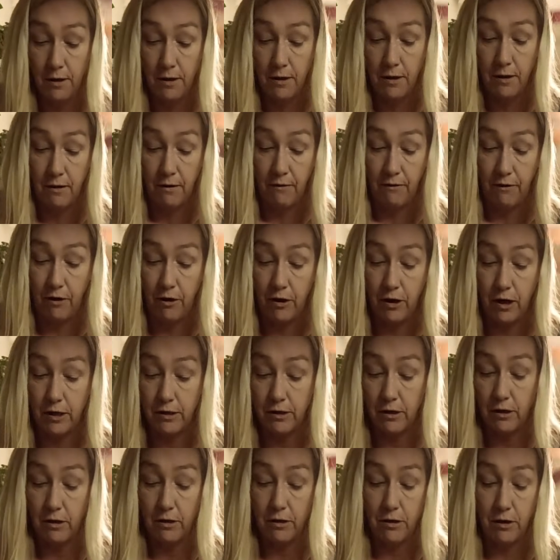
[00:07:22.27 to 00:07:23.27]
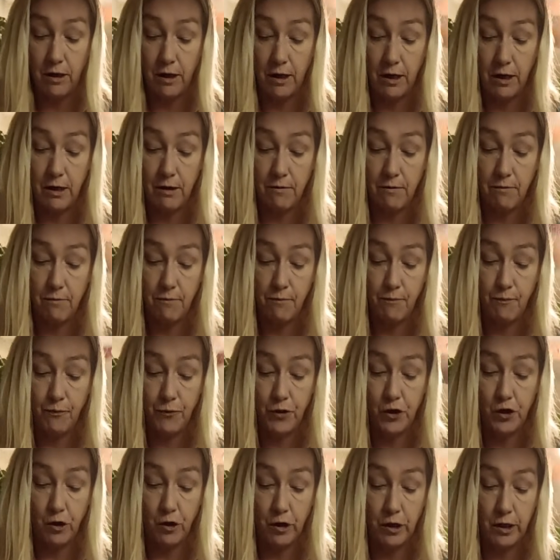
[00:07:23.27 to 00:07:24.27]
if you guys are into that,
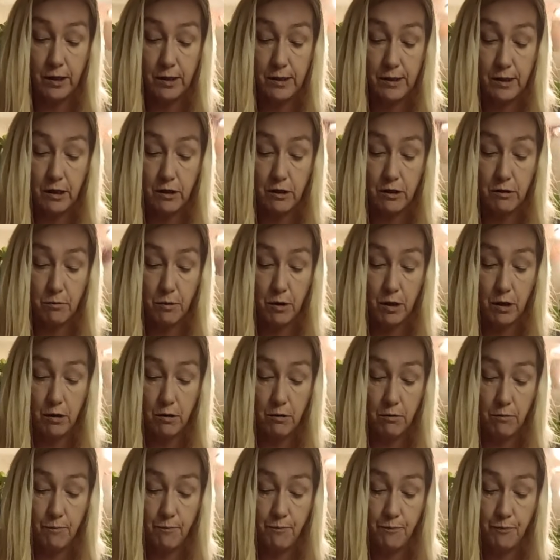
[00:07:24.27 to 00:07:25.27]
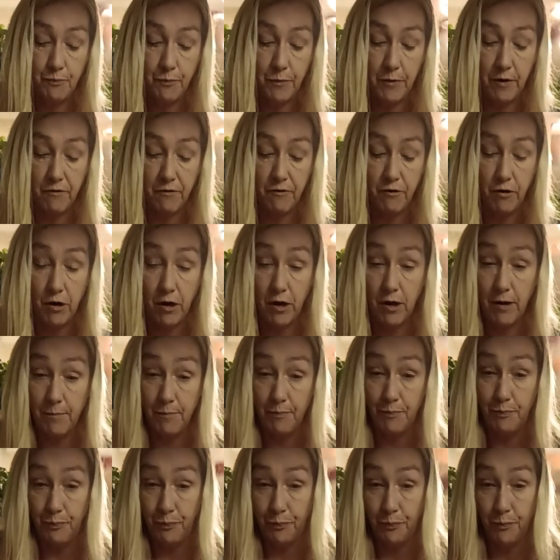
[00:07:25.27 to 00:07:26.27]
join us there tomorrow. If not,
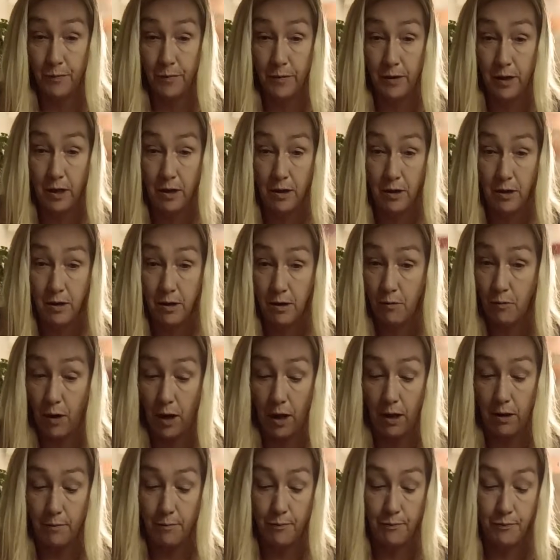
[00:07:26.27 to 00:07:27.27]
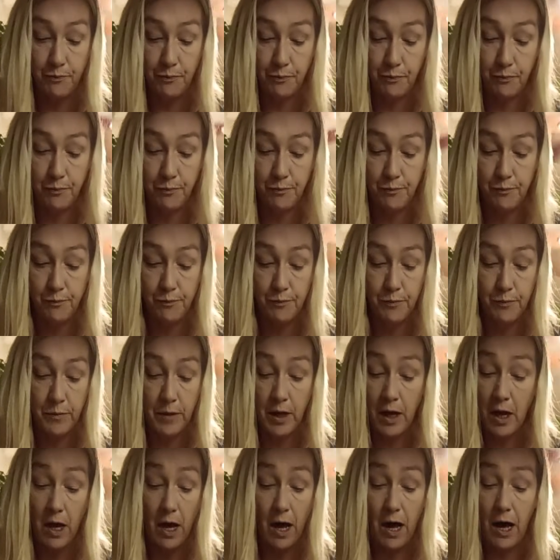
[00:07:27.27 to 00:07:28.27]
well,
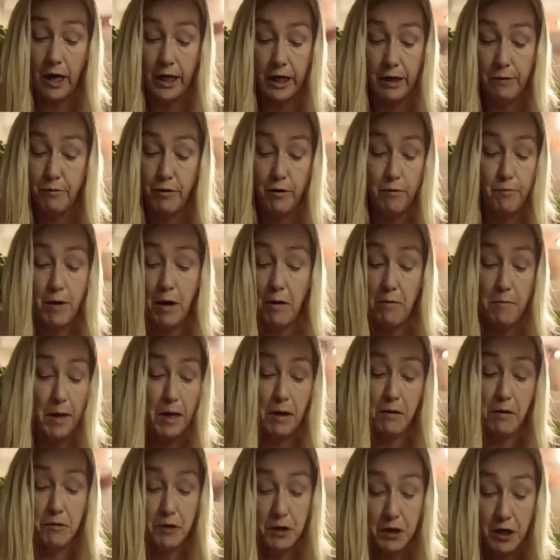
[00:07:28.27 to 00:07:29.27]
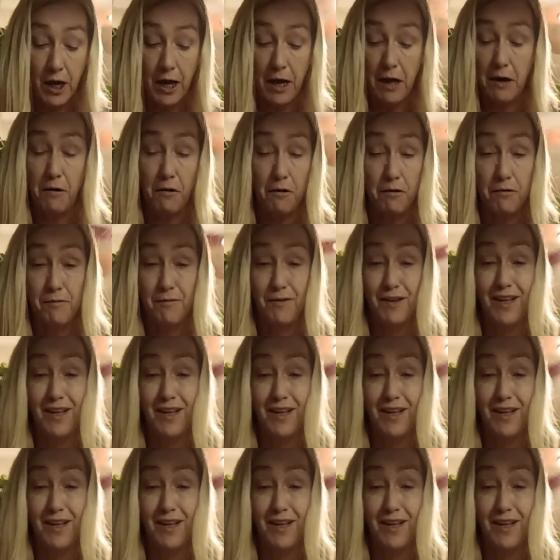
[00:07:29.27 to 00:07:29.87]
I can promote my own channel.